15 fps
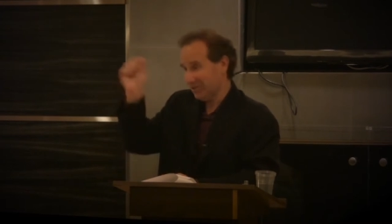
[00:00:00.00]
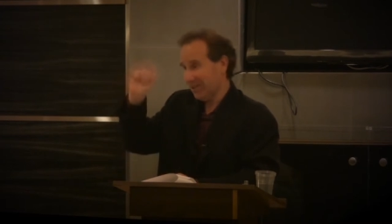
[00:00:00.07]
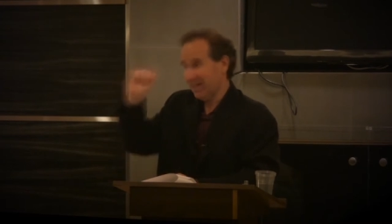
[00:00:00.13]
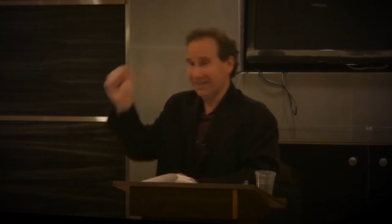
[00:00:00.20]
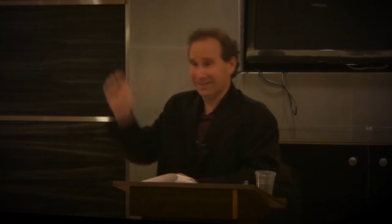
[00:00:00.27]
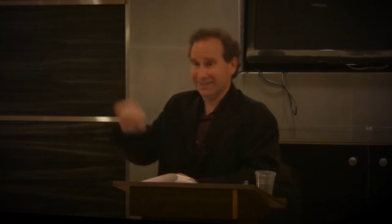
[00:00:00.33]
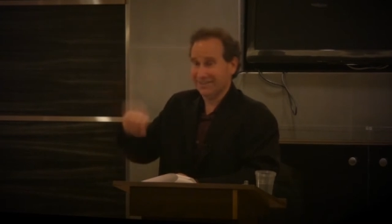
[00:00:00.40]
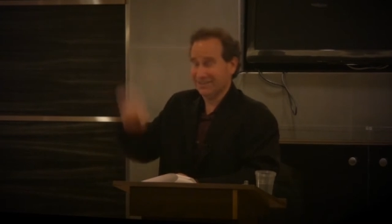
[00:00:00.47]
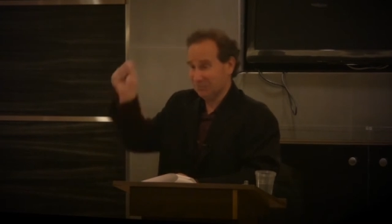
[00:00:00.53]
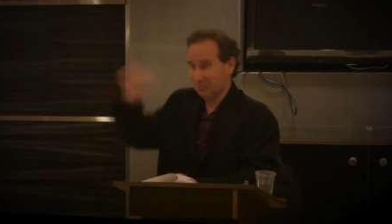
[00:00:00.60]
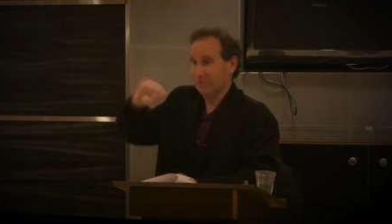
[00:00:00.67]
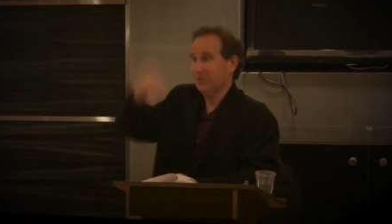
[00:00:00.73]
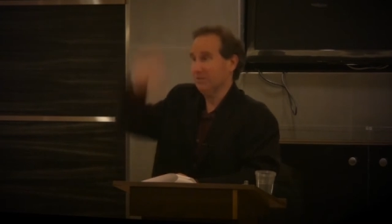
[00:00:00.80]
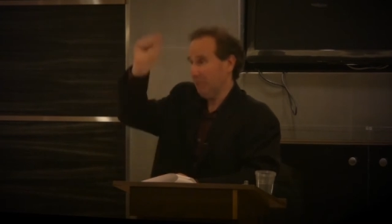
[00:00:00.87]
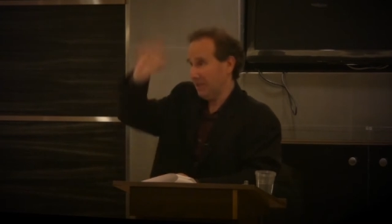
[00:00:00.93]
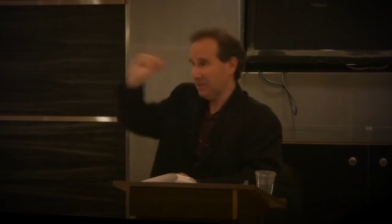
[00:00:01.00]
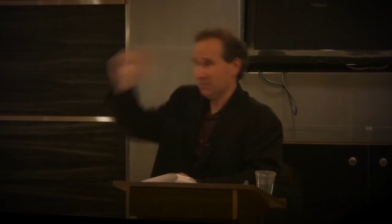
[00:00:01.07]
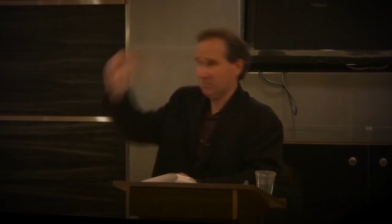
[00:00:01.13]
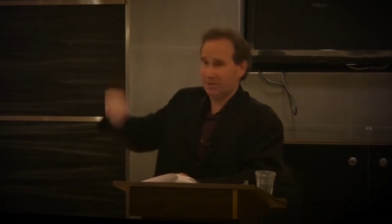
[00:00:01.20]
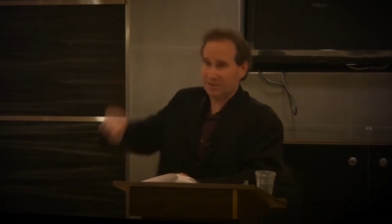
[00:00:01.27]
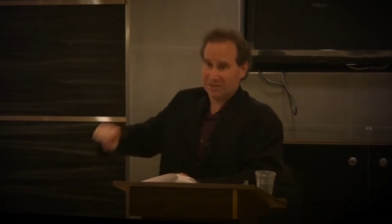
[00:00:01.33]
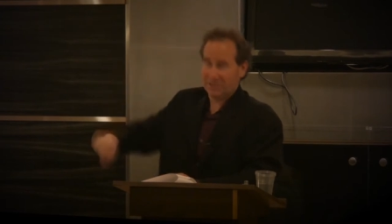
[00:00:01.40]
okay, this is the money
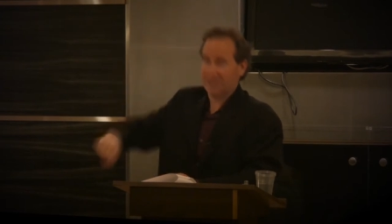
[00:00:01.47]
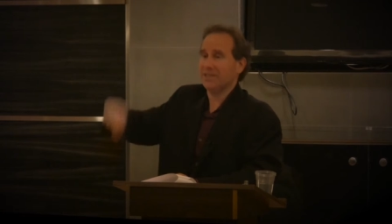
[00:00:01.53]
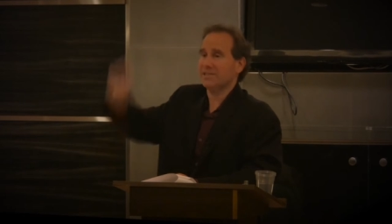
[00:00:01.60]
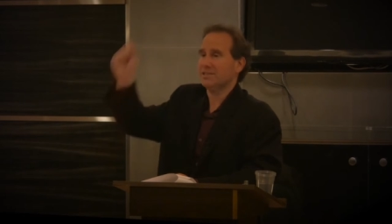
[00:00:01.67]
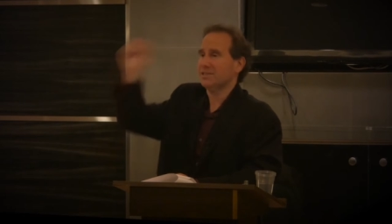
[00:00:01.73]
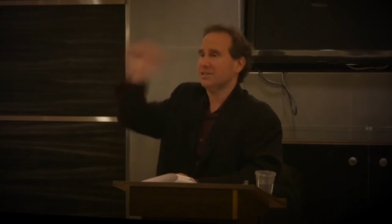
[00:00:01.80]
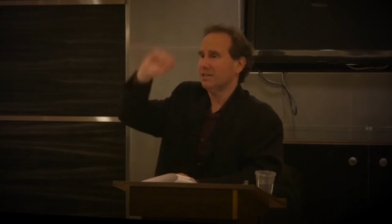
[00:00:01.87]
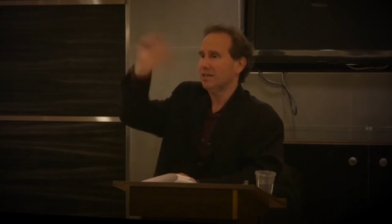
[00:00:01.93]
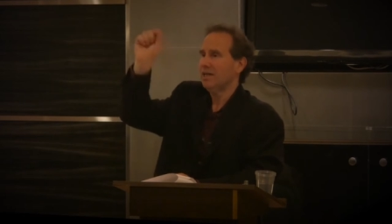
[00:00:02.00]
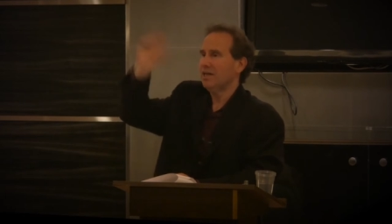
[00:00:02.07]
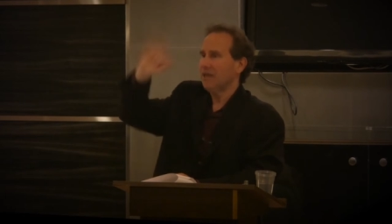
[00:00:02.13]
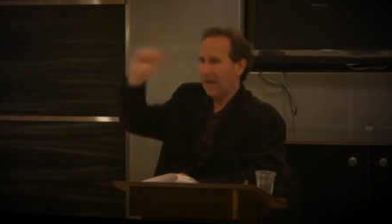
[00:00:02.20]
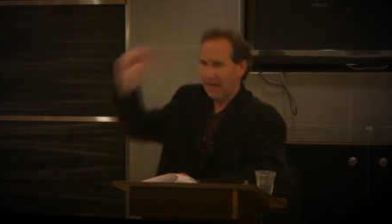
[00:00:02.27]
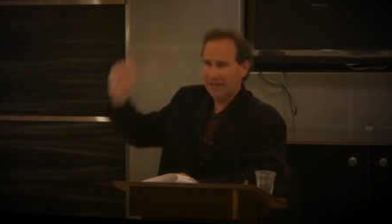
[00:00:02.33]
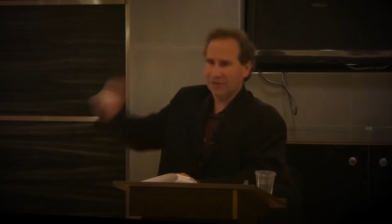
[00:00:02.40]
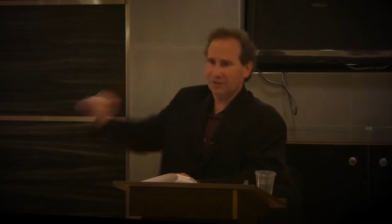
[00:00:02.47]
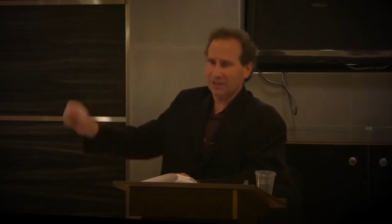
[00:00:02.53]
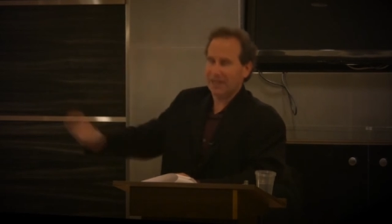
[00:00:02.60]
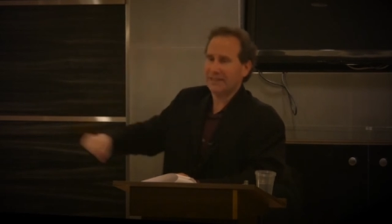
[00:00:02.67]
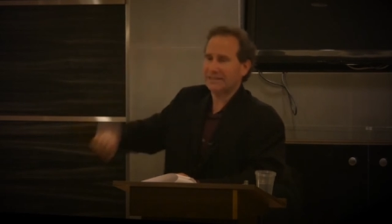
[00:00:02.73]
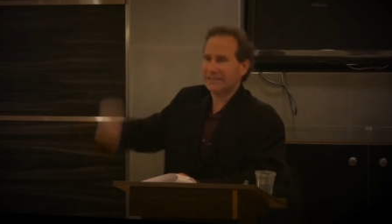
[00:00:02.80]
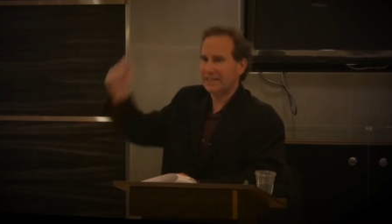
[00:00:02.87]
split is this, and I own
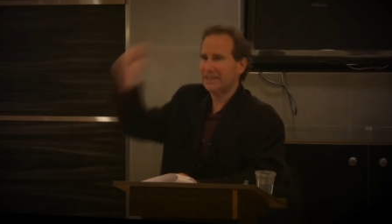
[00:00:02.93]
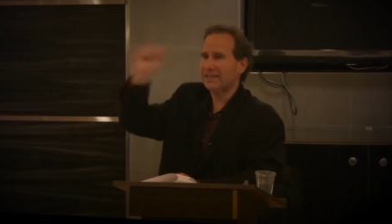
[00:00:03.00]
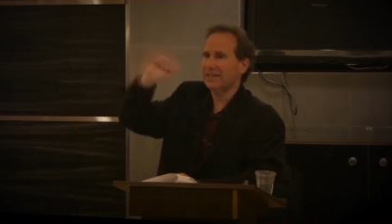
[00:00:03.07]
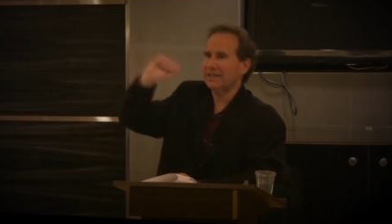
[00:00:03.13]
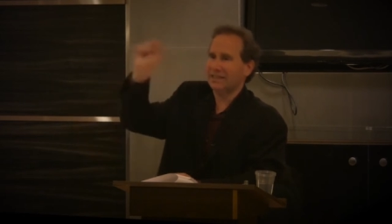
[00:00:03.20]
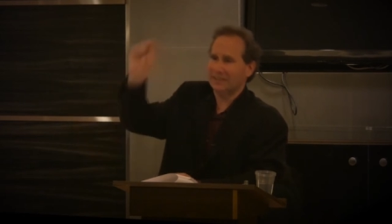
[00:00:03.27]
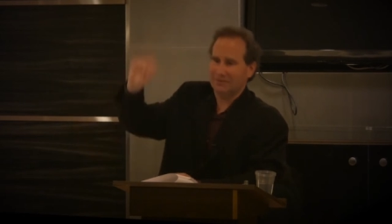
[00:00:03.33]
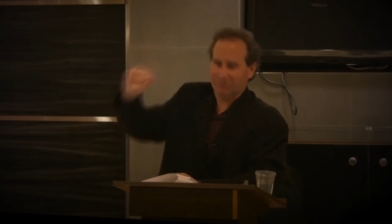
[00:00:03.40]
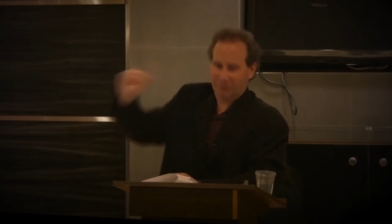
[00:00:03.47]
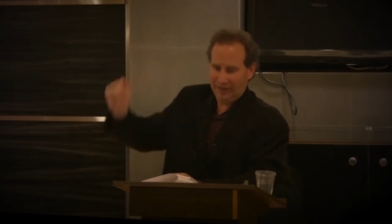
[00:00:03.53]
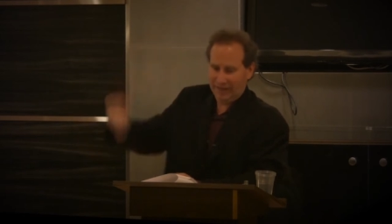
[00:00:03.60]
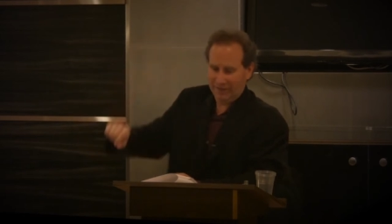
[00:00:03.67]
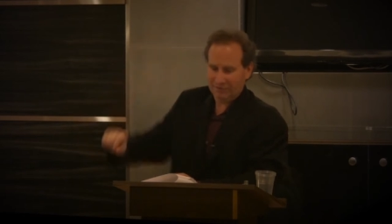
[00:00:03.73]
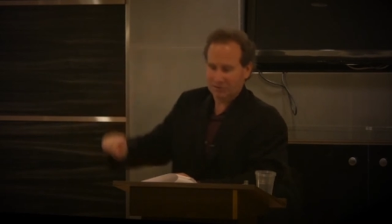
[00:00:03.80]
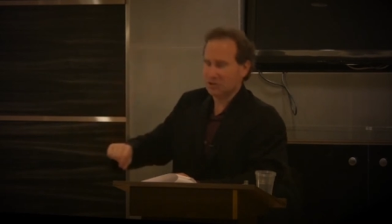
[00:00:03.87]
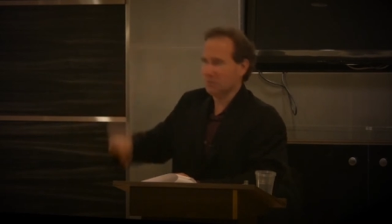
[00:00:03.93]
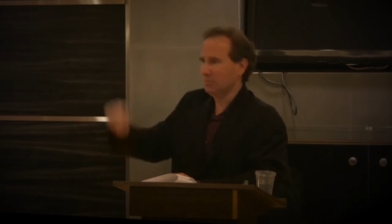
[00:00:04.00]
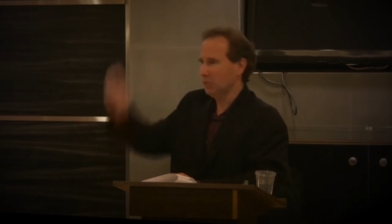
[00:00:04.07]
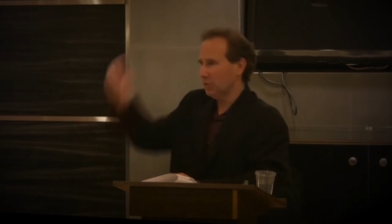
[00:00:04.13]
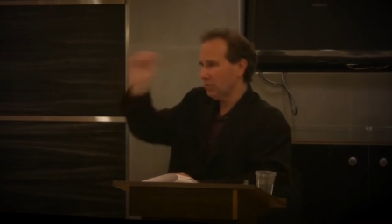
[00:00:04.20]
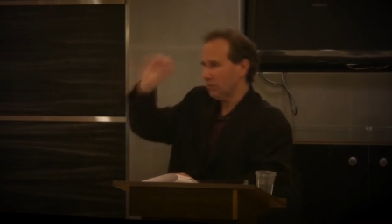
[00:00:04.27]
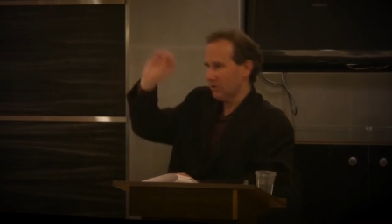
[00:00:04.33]
the idea, and if we have a
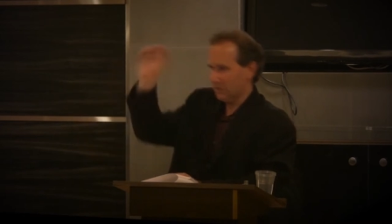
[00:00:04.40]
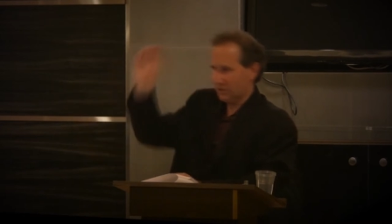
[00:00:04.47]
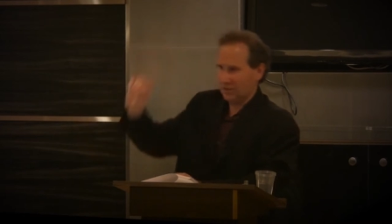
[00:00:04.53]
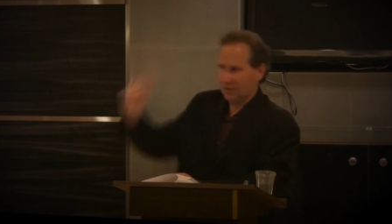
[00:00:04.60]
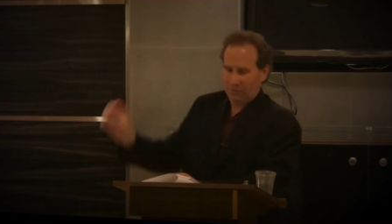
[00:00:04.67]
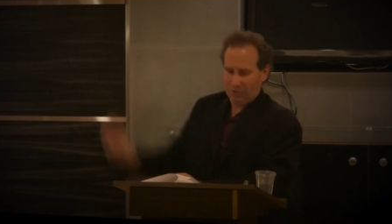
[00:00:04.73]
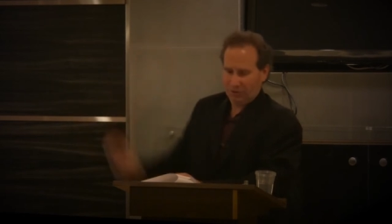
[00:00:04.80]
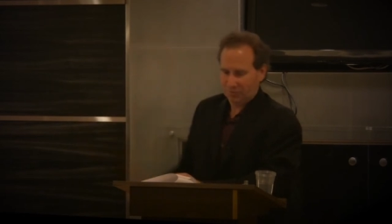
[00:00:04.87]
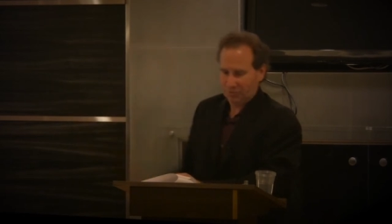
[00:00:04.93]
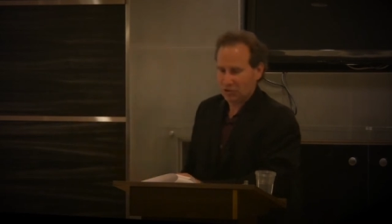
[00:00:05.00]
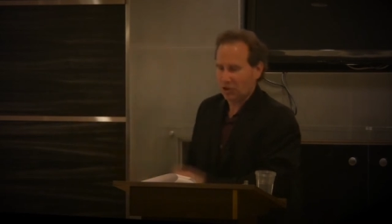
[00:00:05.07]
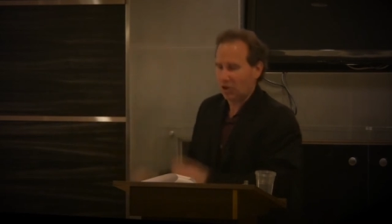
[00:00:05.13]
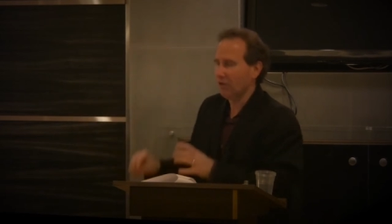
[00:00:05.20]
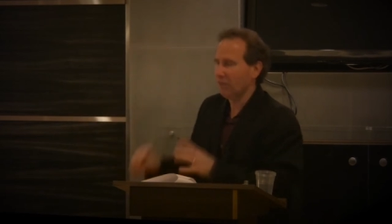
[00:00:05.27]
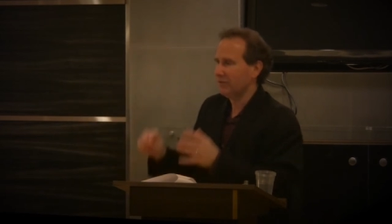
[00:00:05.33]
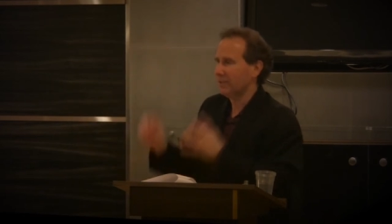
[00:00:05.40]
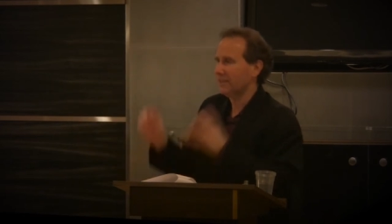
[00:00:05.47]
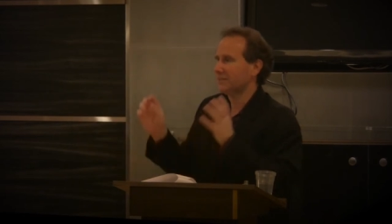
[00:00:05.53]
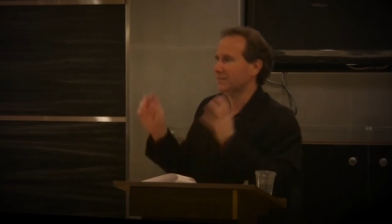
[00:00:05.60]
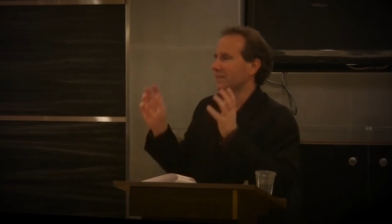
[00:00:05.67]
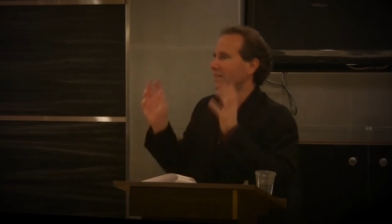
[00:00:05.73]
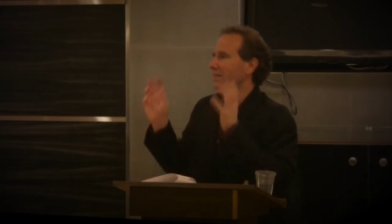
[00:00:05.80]
dispute, this is how we're going to resolve
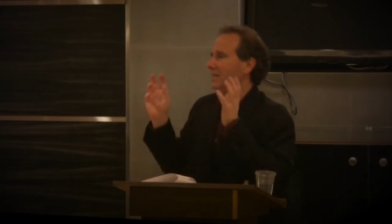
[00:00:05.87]
it.